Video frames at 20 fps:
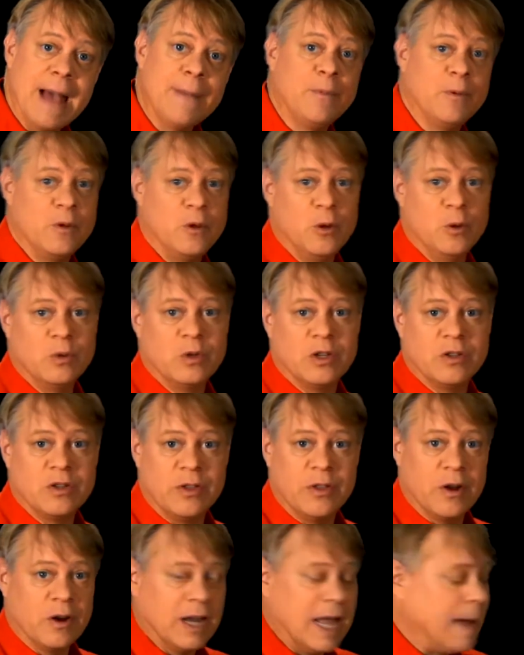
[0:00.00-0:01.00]
Apple uses
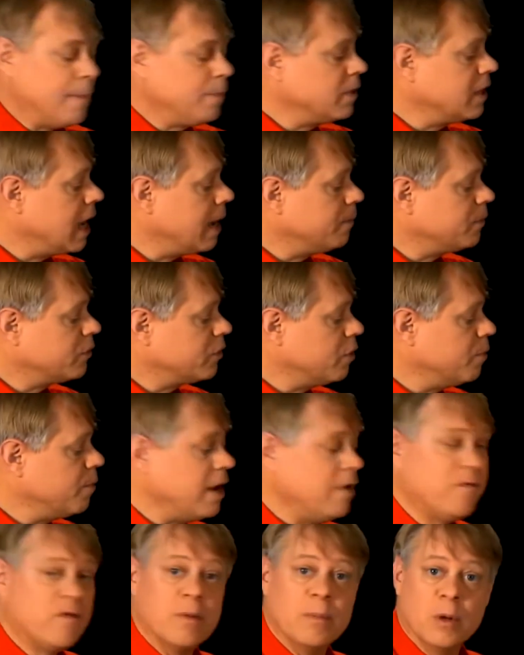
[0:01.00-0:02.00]
in their laptops. They're
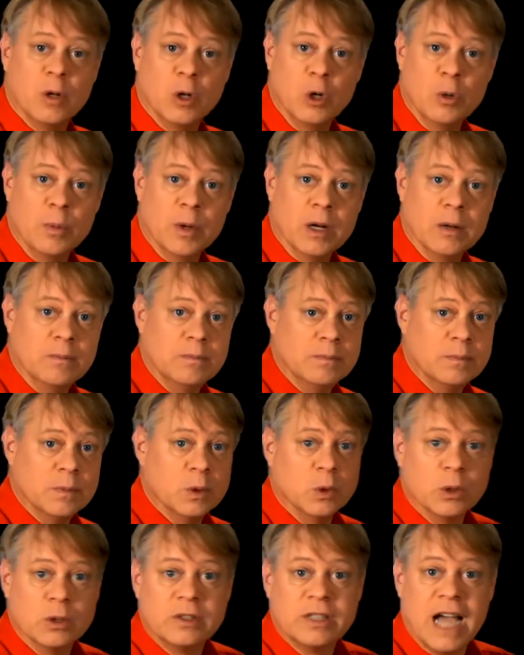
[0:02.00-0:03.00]
made from aluminum,
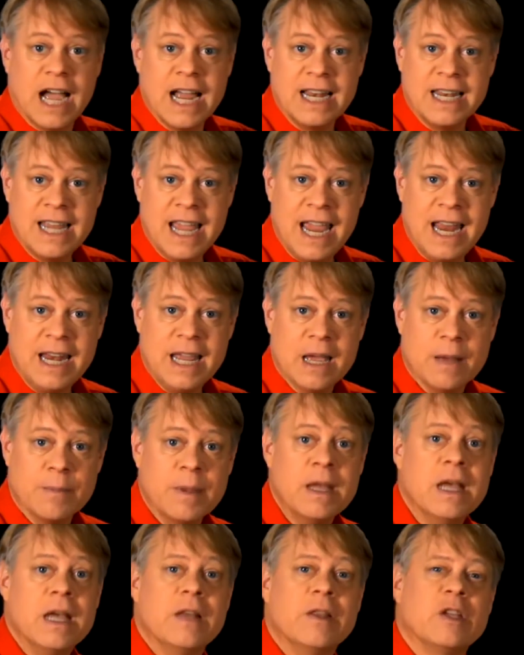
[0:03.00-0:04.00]
or
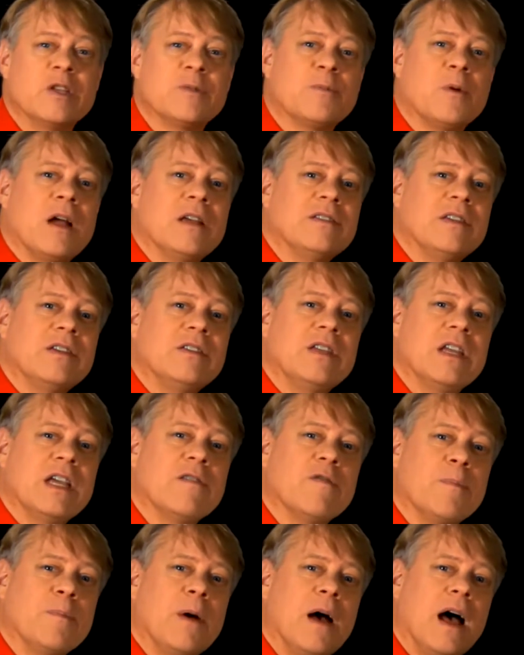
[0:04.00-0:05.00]
titanium, that's processed to
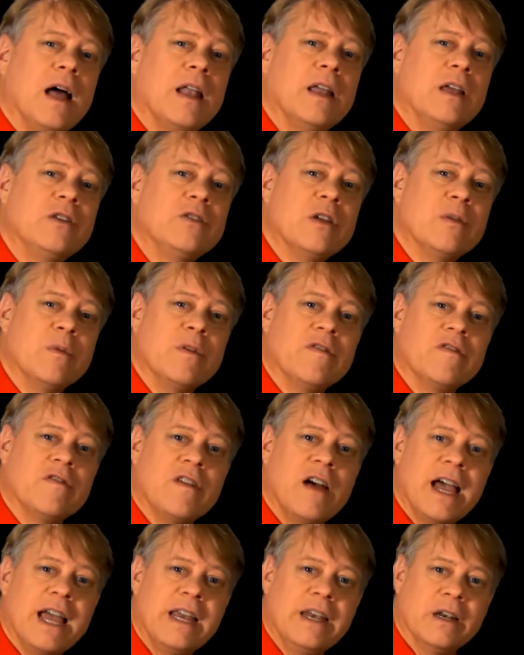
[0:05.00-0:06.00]
give a polished and
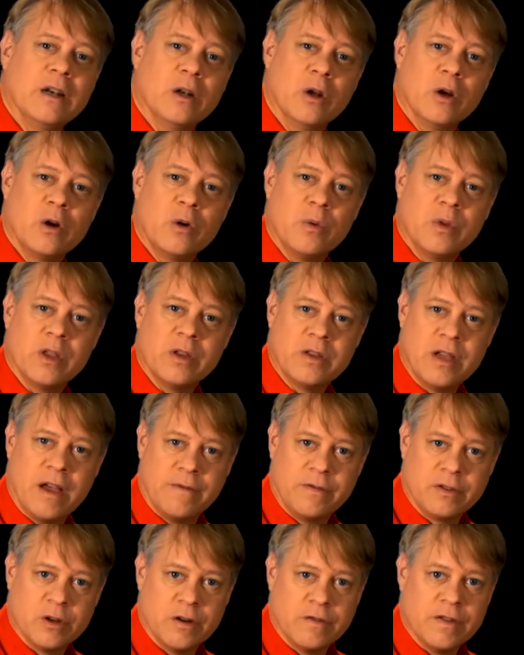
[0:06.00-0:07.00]
refined look with a
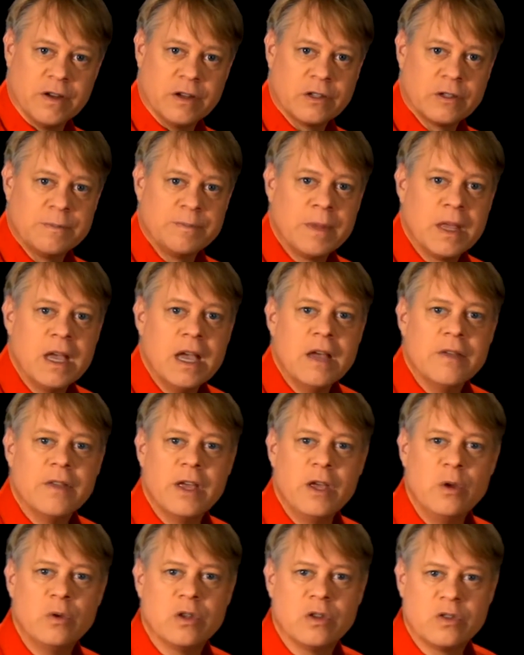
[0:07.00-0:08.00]
tough surface.
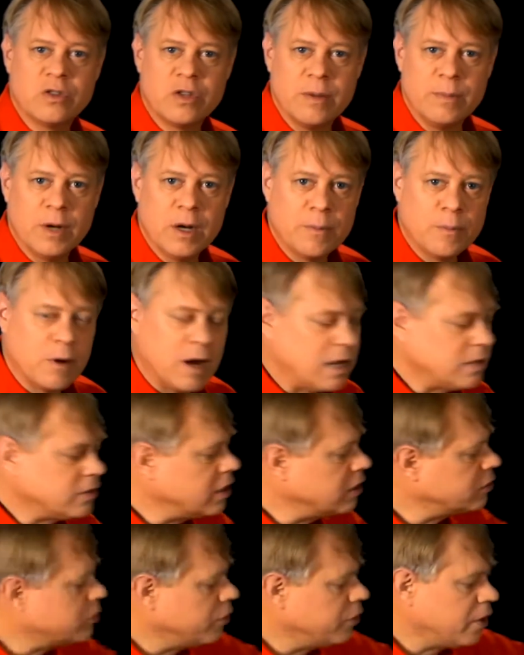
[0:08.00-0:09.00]
They use a similar
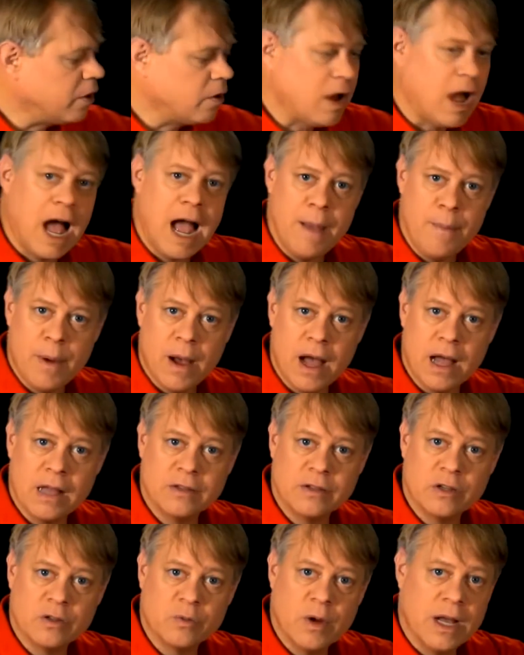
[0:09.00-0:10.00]
process on their
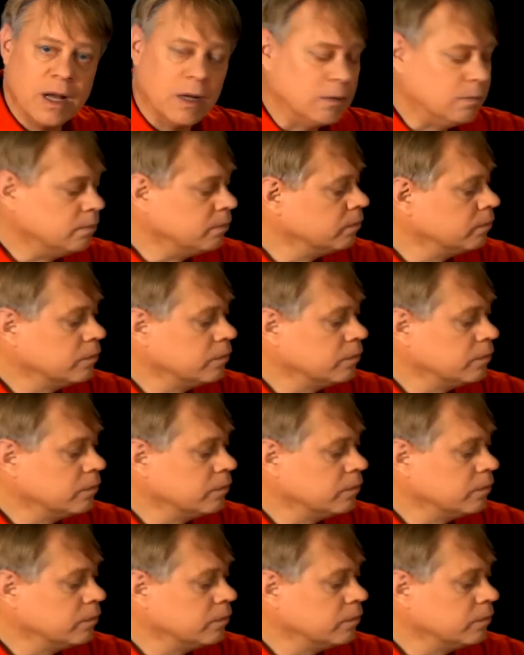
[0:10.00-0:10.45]
iPods as well.